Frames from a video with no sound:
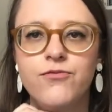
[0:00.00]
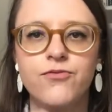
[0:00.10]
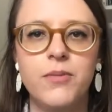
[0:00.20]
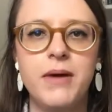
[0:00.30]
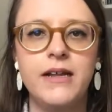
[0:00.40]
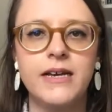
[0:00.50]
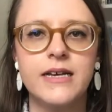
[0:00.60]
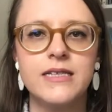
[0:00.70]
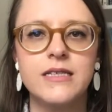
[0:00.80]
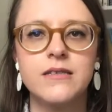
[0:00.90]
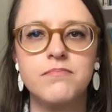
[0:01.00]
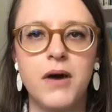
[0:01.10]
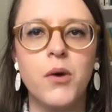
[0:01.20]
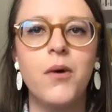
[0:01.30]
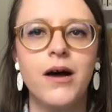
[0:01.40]
rebellious
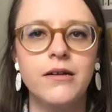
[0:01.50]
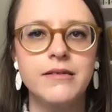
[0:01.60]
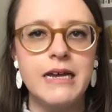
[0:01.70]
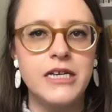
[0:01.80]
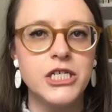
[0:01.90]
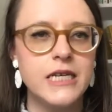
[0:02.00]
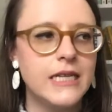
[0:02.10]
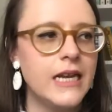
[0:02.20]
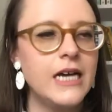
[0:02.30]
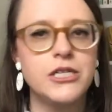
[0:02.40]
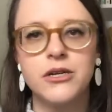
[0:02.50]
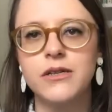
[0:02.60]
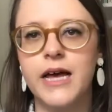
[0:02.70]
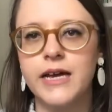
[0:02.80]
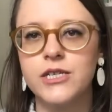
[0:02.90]
buck wild nature that I don't
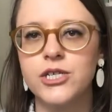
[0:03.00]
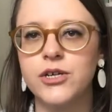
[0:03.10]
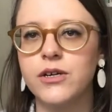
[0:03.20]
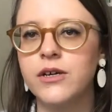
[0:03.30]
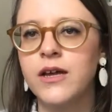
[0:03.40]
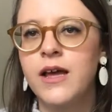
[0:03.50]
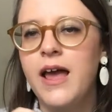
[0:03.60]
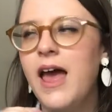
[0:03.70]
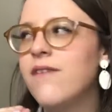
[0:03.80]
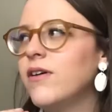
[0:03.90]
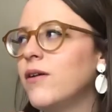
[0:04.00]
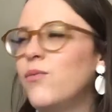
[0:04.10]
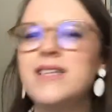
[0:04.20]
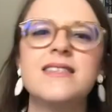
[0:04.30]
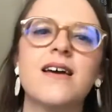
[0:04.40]
like to ever,
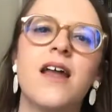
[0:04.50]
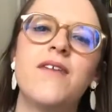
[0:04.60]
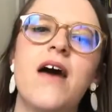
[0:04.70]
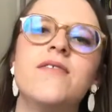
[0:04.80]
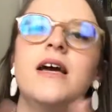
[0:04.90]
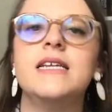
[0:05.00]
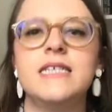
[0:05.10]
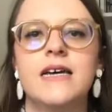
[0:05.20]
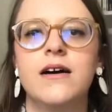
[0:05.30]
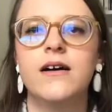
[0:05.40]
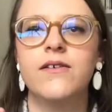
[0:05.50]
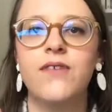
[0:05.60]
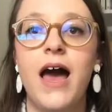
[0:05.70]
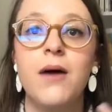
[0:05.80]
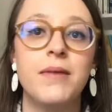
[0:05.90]
once I kind of have an idea of
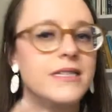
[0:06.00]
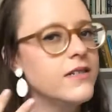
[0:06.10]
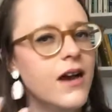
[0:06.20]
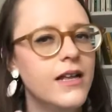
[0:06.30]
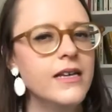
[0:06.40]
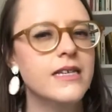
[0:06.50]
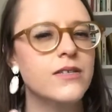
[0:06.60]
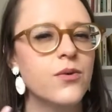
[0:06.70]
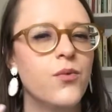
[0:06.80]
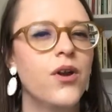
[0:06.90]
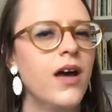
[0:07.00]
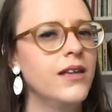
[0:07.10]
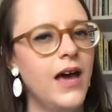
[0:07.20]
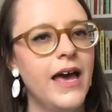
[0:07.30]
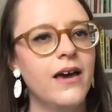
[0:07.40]
how my style is or what I
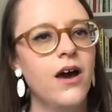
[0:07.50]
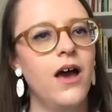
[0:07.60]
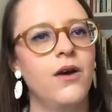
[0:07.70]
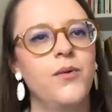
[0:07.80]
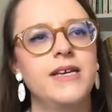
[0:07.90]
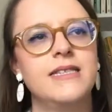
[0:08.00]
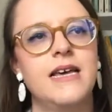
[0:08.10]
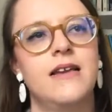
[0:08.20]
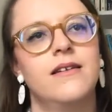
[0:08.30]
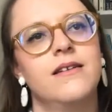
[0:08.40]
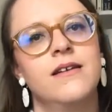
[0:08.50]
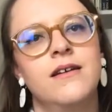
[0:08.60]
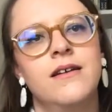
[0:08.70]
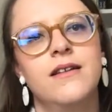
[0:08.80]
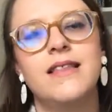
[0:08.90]
like, I always then,
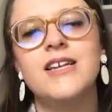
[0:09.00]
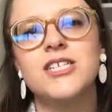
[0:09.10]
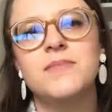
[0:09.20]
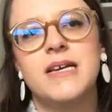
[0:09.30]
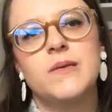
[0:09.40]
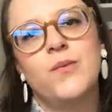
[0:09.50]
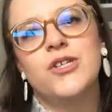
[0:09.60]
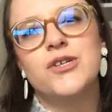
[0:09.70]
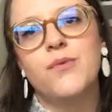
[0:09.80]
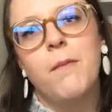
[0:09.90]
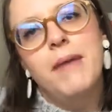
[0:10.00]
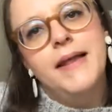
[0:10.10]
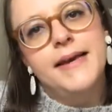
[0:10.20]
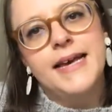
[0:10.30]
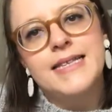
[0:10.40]
that just makes me want to
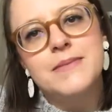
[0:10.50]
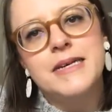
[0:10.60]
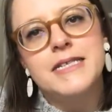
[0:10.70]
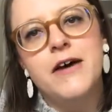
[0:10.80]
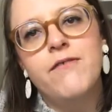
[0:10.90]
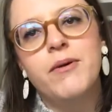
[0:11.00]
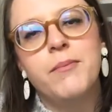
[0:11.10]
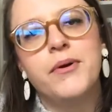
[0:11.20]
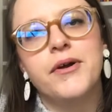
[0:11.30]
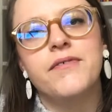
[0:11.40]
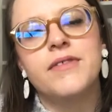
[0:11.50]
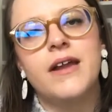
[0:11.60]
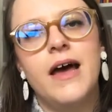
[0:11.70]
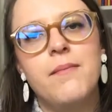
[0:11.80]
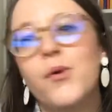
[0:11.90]
rebel against myself and prove that
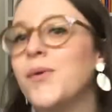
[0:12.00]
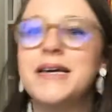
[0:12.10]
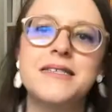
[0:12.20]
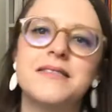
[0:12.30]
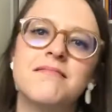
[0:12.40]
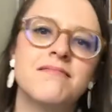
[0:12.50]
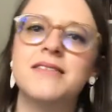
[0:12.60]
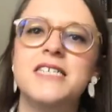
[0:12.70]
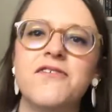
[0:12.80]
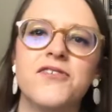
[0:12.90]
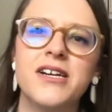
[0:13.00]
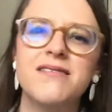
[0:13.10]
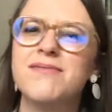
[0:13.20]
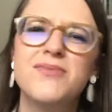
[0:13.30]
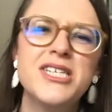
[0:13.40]
I'm always different,
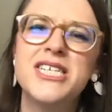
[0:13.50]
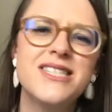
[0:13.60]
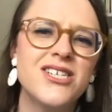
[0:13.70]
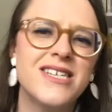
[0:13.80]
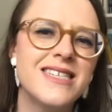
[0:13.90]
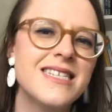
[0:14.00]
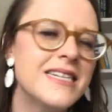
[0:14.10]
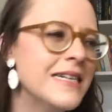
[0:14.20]
which is just